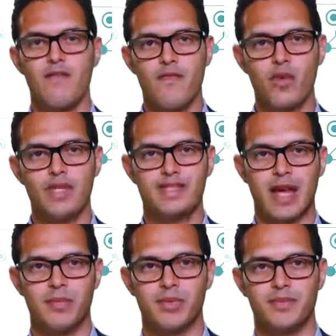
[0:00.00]
For
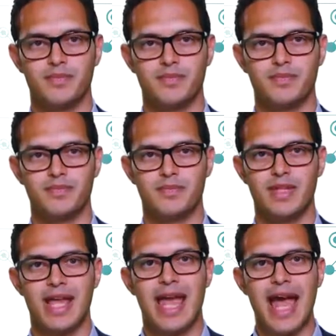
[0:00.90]
example,
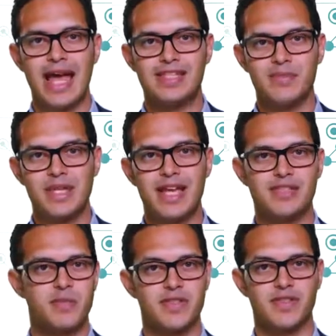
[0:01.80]
as Mia's
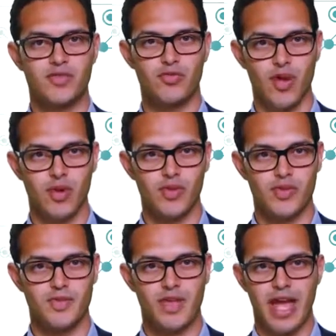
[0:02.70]
business
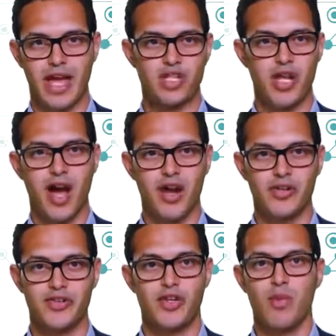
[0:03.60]
grows and she
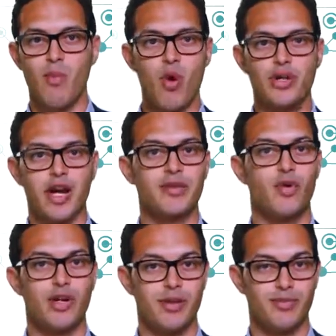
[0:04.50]
hires more and
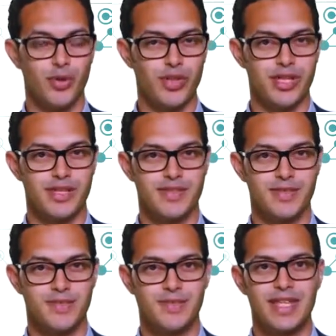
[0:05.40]
more employees,
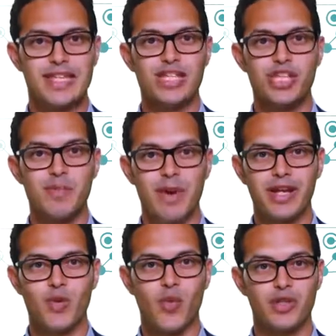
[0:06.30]
she
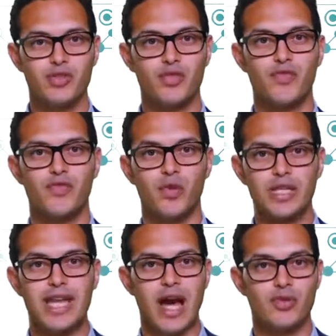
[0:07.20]
might want to
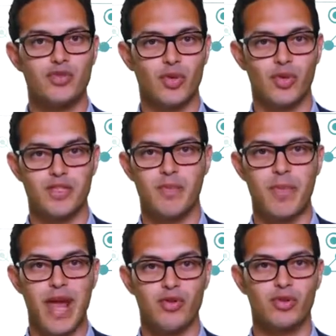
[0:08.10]
fully outsource the
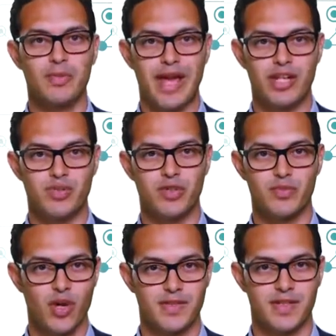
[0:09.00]
payroll management
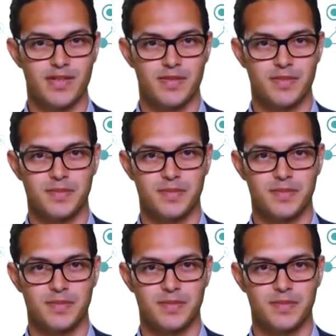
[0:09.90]
process,